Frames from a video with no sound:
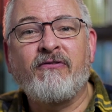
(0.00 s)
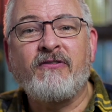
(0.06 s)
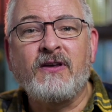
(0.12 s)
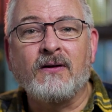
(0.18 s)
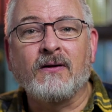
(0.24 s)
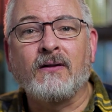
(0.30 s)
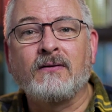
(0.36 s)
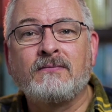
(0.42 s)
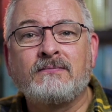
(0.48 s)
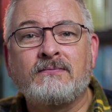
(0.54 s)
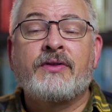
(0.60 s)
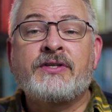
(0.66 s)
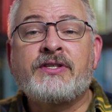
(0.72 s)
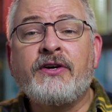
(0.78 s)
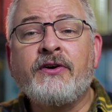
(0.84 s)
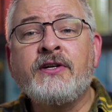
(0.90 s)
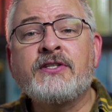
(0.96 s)
feel.
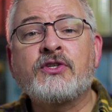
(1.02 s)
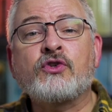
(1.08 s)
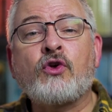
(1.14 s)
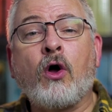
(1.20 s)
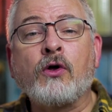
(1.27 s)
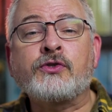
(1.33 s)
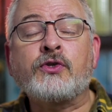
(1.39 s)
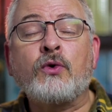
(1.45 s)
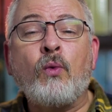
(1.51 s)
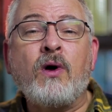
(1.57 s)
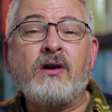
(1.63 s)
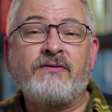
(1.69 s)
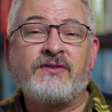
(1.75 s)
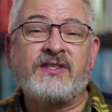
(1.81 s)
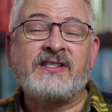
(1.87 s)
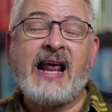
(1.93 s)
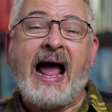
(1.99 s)
The series is also one
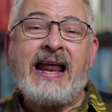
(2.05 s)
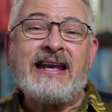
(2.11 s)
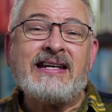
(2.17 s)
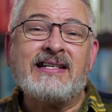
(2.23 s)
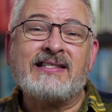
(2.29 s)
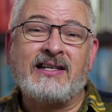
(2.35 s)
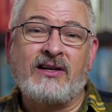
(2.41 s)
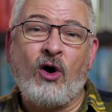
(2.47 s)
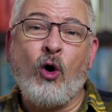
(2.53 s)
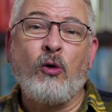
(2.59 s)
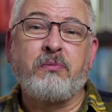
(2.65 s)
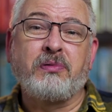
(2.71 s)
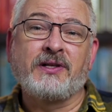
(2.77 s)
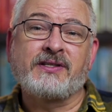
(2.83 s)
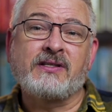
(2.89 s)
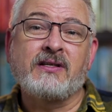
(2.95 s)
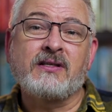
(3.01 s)
of sadness and
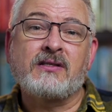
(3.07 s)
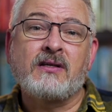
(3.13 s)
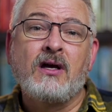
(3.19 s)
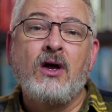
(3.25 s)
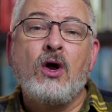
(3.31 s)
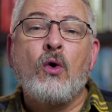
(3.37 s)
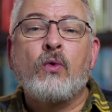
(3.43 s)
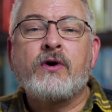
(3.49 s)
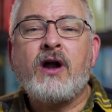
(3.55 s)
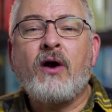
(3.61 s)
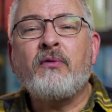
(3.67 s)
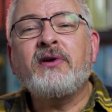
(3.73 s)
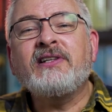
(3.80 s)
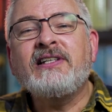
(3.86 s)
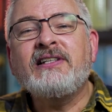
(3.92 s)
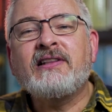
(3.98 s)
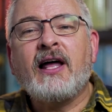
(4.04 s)
hopelessness. We're not
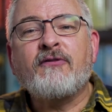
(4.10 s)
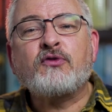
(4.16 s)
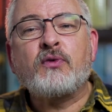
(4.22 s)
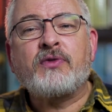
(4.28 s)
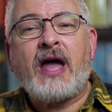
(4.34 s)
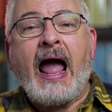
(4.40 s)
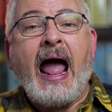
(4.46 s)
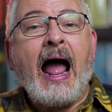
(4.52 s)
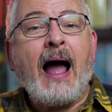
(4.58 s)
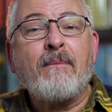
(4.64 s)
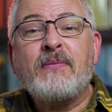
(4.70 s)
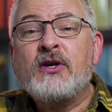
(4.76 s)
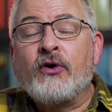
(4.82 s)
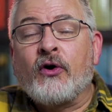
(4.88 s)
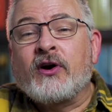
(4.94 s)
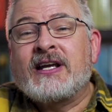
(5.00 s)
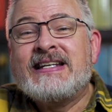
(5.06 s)
really left with a
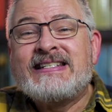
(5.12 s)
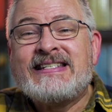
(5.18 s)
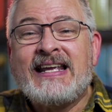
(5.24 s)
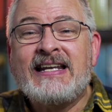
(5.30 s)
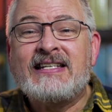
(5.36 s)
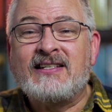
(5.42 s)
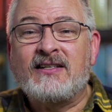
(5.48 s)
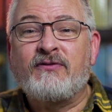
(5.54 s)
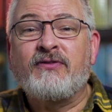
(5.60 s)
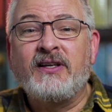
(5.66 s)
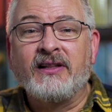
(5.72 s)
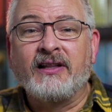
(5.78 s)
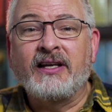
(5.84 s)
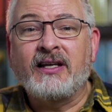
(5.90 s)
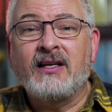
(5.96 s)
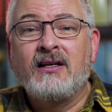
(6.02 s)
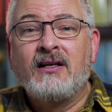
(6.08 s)
happy or contented
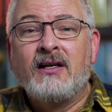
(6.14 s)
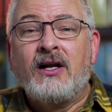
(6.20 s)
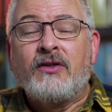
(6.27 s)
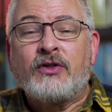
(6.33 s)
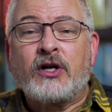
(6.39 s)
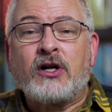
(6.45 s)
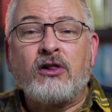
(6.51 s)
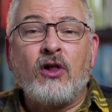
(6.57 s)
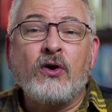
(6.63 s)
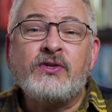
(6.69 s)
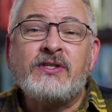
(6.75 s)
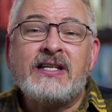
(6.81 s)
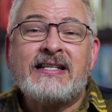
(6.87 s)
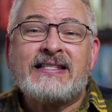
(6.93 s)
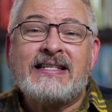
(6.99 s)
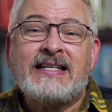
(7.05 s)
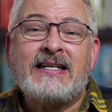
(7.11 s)
feeling. The
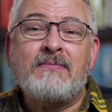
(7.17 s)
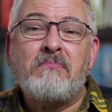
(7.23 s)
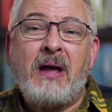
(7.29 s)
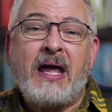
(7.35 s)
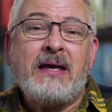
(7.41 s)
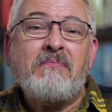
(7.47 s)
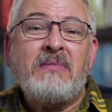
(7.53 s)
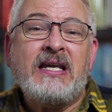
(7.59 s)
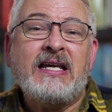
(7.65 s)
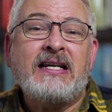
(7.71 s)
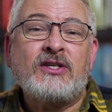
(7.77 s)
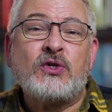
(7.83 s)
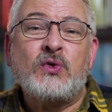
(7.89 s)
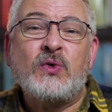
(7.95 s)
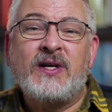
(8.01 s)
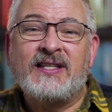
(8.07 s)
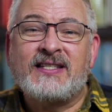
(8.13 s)
closing scene may mean
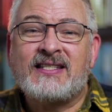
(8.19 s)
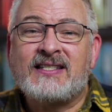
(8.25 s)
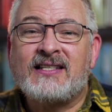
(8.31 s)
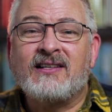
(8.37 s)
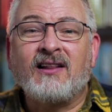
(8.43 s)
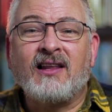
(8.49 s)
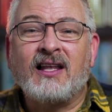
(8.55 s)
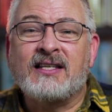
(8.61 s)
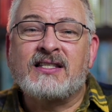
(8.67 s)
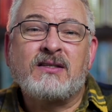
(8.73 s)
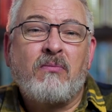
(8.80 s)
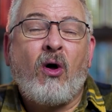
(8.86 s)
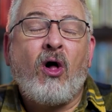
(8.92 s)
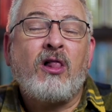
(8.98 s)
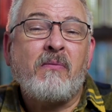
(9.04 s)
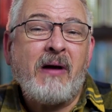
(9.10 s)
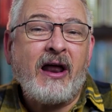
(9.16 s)
to instill a
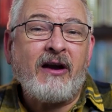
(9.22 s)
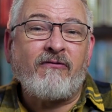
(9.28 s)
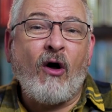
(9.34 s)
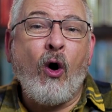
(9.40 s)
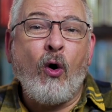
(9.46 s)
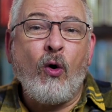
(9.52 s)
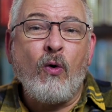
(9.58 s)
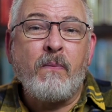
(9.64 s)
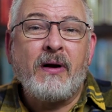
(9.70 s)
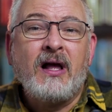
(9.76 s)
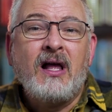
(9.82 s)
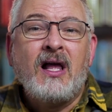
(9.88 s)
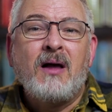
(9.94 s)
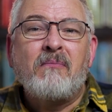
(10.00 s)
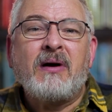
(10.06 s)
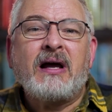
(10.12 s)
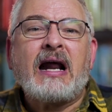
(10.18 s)
small amount of hope,
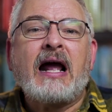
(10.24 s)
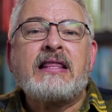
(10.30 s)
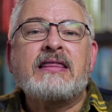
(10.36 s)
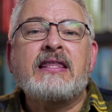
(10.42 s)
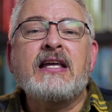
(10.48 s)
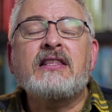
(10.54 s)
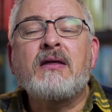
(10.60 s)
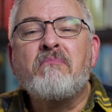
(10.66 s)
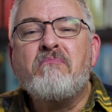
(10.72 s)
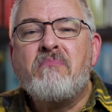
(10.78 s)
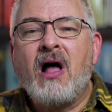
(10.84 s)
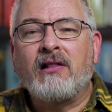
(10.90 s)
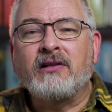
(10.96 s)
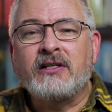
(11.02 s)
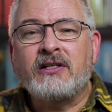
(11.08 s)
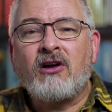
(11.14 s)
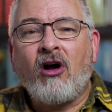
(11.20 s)
but I think the
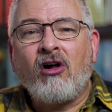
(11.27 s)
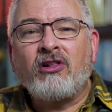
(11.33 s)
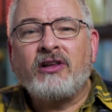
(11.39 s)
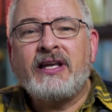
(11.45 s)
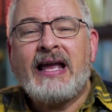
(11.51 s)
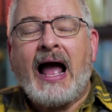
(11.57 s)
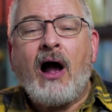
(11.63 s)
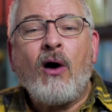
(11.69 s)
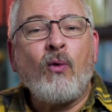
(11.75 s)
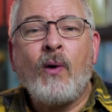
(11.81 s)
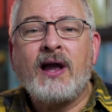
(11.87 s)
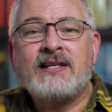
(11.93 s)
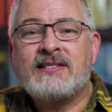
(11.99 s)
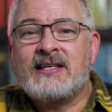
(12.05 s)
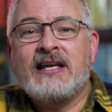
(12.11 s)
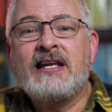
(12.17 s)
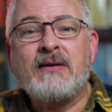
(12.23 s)
melancholy
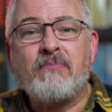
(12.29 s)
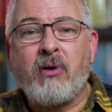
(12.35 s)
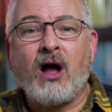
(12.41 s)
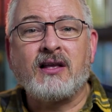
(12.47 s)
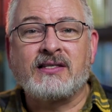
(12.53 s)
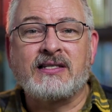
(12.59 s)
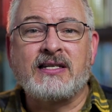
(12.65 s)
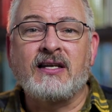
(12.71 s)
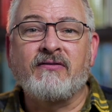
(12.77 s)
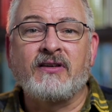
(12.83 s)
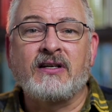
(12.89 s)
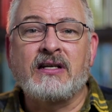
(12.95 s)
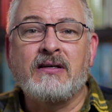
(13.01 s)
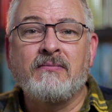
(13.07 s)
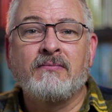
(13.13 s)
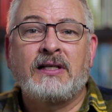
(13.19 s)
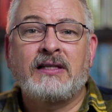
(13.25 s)
outweighs any
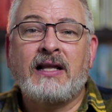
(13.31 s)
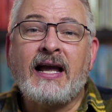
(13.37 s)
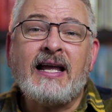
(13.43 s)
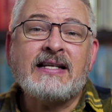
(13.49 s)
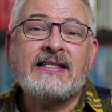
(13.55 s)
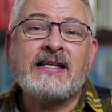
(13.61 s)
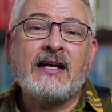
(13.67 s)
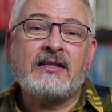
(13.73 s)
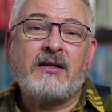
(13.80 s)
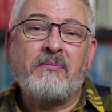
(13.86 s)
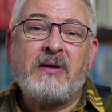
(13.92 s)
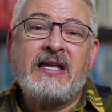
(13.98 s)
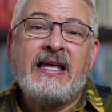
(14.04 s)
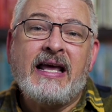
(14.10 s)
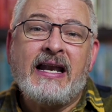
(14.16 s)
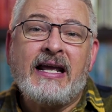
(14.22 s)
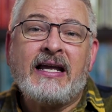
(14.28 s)
positivity. And like I said at the
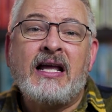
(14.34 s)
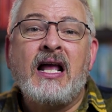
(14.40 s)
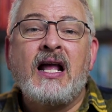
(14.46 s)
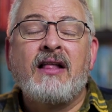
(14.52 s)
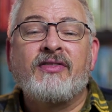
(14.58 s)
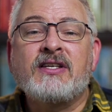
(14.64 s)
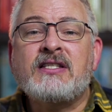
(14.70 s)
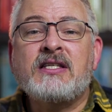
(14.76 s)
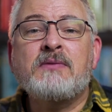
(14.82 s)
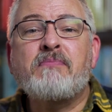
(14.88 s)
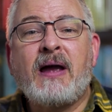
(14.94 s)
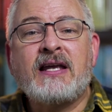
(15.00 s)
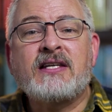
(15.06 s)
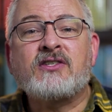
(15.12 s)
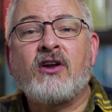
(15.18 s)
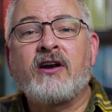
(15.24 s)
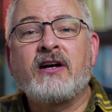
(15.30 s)
beginning, this is
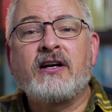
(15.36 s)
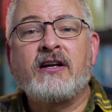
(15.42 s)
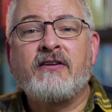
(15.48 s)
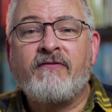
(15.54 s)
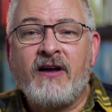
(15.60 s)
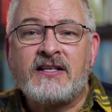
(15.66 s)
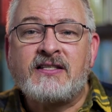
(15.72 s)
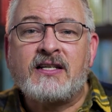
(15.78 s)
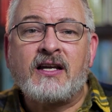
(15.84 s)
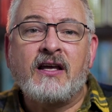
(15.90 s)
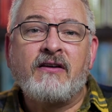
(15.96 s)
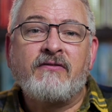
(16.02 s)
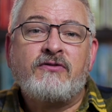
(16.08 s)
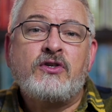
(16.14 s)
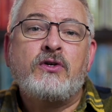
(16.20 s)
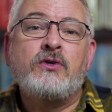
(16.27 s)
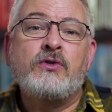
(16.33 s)
based on an
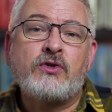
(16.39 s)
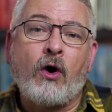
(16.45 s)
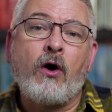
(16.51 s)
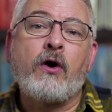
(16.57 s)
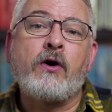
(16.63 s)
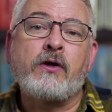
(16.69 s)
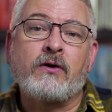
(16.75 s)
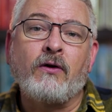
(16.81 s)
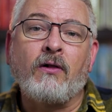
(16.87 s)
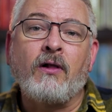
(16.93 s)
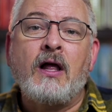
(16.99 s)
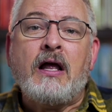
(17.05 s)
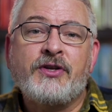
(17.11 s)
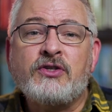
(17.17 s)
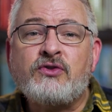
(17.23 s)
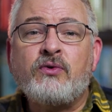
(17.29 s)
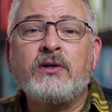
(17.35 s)
investigative news article.
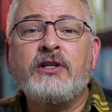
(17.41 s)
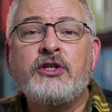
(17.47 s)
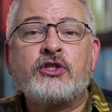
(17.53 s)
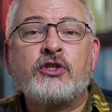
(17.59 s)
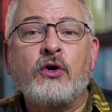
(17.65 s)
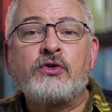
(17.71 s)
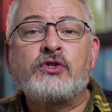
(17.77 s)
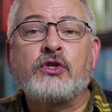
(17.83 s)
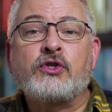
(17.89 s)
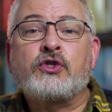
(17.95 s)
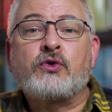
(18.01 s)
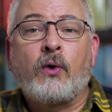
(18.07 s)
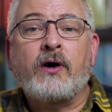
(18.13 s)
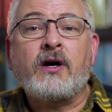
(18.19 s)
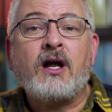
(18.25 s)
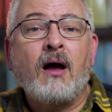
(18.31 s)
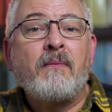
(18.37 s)
This really shows the
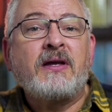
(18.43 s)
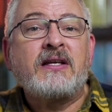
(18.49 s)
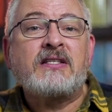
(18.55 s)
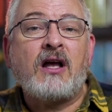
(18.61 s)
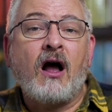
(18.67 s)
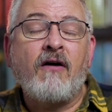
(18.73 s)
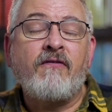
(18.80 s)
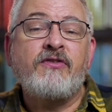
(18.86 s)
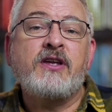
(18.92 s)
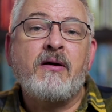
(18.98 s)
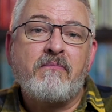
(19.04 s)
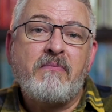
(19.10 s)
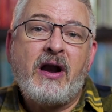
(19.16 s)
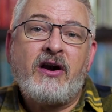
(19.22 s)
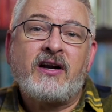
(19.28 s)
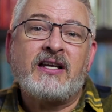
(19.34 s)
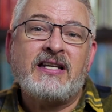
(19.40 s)
shortcomings of the
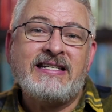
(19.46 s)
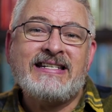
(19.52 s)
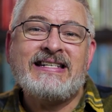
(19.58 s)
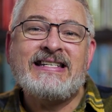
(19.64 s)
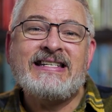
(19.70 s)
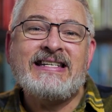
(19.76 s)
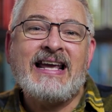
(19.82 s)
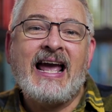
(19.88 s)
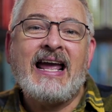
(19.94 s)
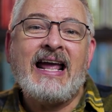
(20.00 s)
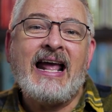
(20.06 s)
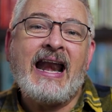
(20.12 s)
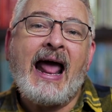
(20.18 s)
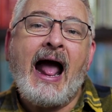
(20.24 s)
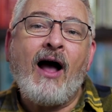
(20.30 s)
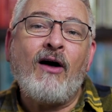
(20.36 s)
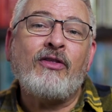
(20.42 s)
American DEA
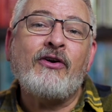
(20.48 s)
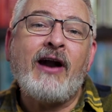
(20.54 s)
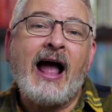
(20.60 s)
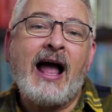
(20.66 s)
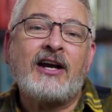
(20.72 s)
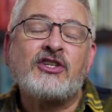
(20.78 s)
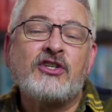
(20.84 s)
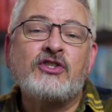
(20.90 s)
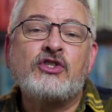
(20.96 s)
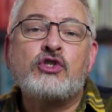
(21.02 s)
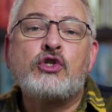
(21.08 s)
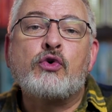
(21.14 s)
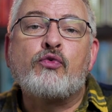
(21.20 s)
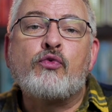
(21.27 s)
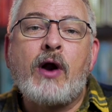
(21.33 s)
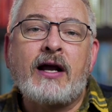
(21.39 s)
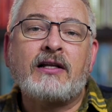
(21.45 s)
and how their actions
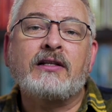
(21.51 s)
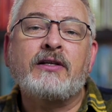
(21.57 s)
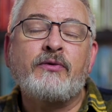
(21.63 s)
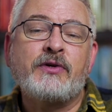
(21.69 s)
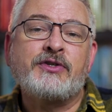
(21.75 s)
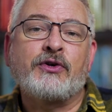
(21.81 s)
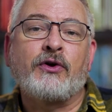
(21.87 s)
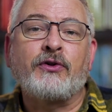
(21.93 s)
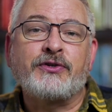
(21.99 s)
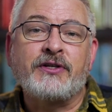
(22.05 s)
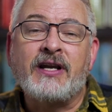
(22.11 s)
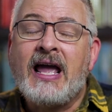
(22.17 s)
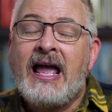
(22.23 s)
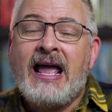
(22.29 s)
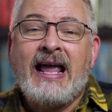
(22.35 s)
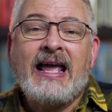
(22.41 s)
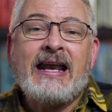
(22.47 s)
directly resulted
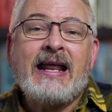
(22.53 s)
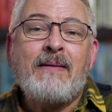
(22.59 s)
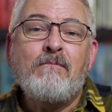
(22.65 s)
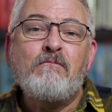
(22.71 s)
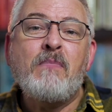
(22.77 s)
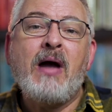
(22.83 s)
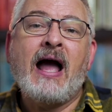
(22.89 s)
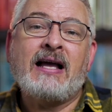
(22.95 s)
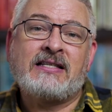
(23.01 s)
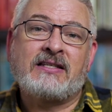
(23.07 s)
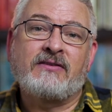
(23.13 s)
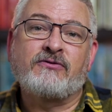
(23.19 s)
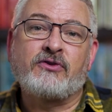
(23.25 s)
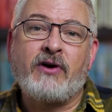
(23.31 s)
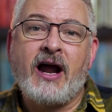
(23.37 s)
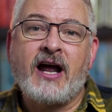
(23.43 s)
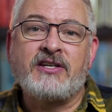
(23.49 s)
in a
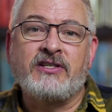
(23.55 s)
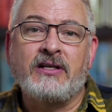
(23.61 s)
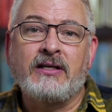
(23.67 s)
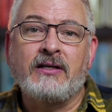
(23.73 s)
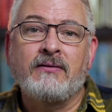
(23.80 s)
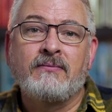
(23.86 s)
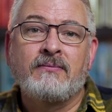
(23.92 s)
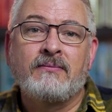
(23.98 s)
massive tragedy.